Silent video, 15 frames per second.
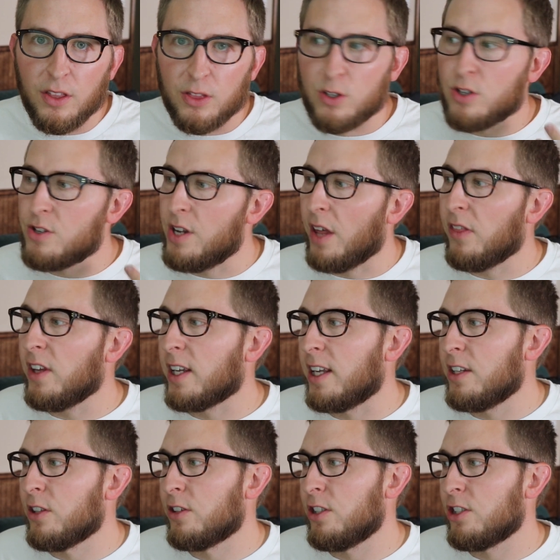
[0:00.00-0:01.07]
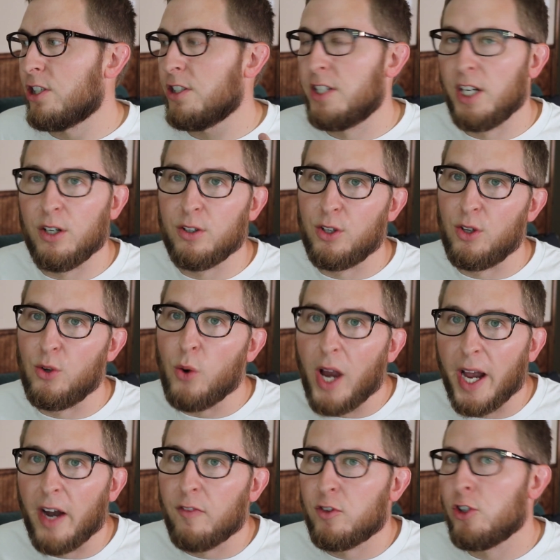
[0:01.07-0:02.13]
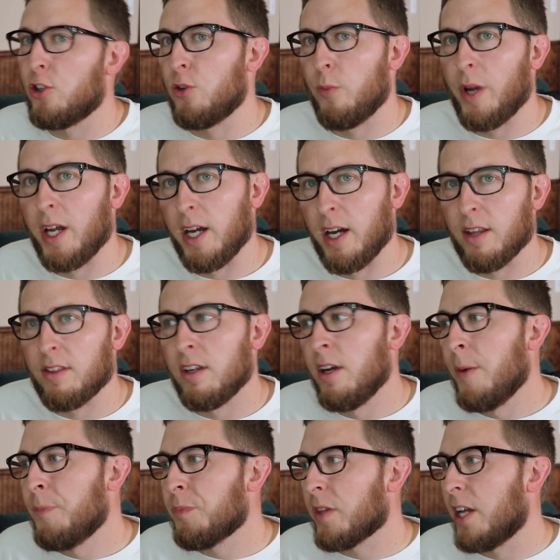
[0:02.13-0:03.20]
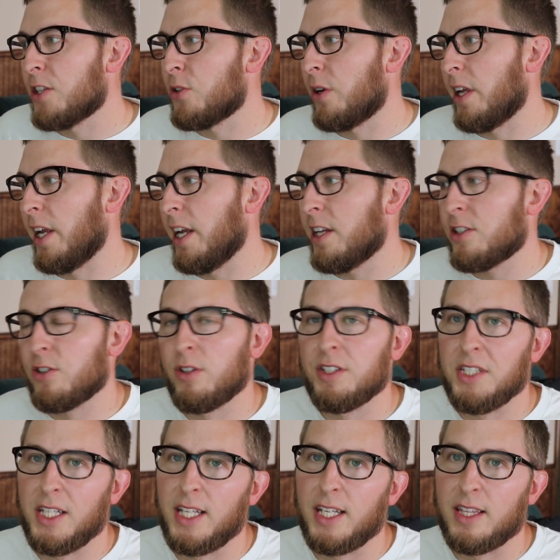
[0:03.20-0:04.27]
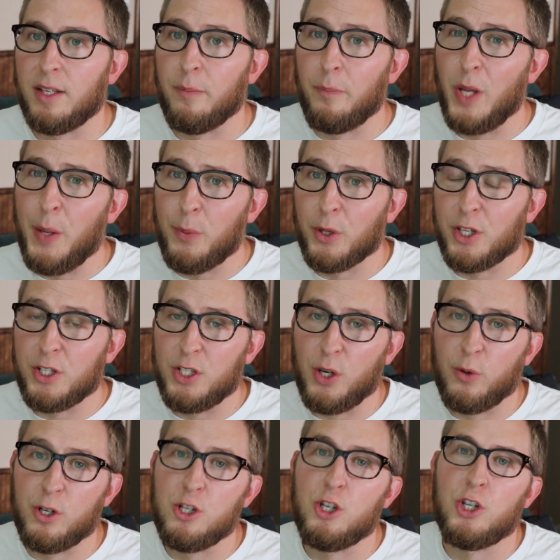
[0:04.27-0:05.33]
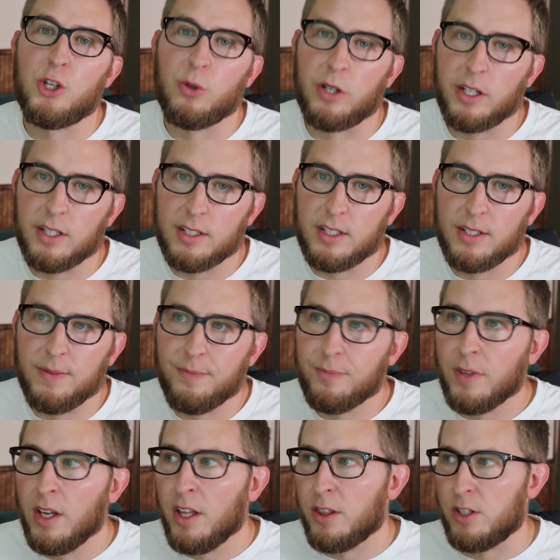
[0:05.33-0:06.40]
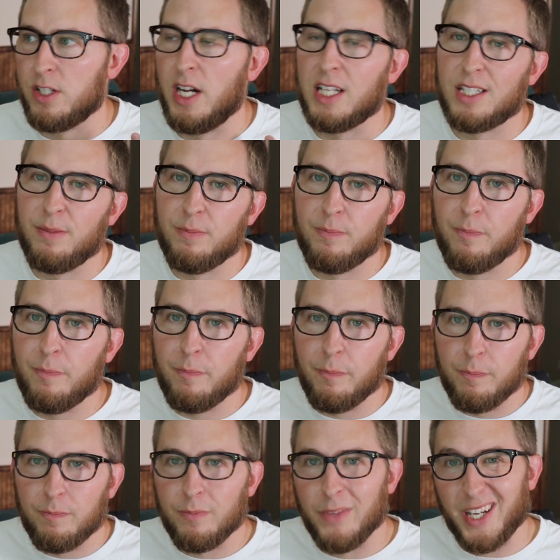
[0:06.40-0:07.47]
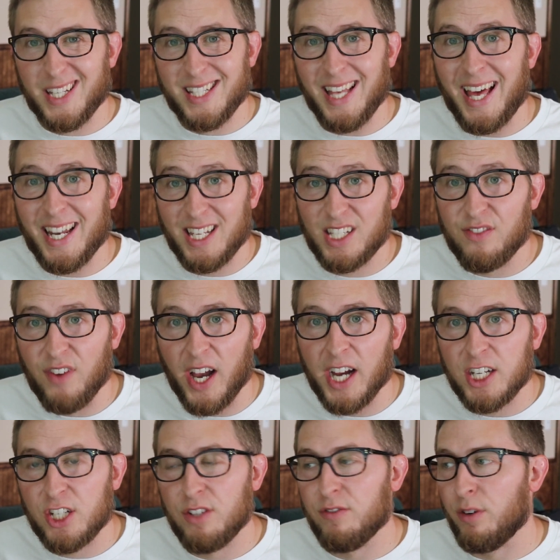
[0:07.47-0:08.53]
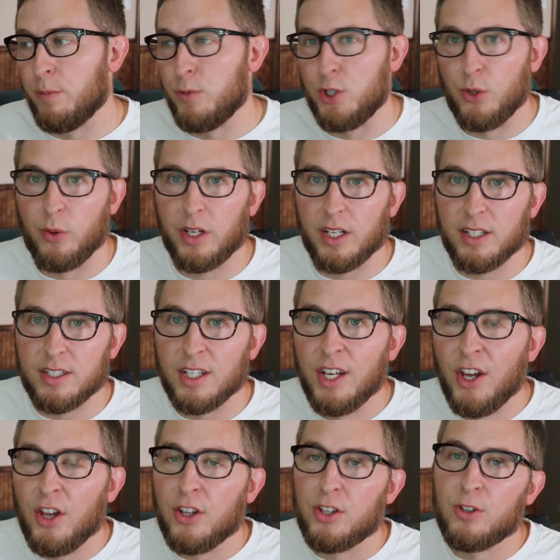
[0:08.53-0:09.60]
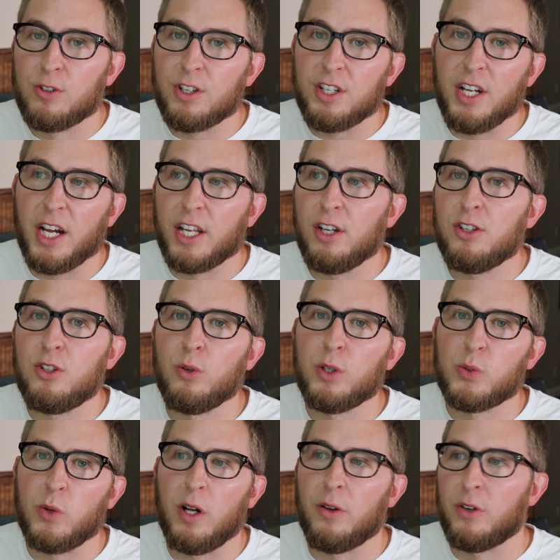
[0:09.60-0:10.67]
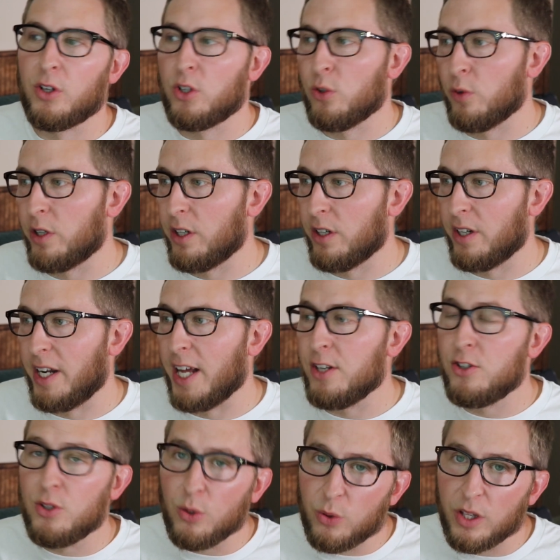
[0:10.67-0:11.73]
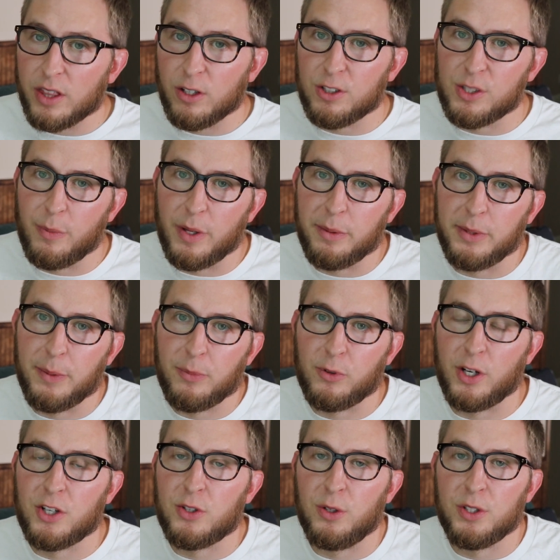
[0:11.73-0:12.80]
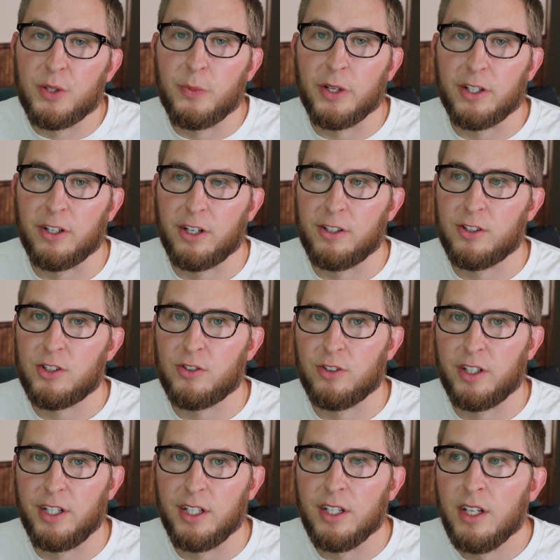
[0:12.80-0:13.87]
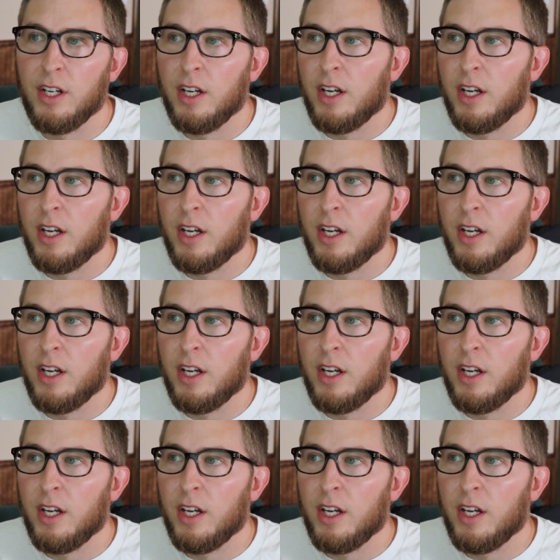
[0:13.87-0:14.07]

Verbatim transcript: There's nothing in here that should tell you you have to do math. And so to answer this, I think that people that don't enjoy it, there's not some like satisfaction from doing it you're just not going to do as well in a career. And I do think there's a minimum threshold to be in our industry.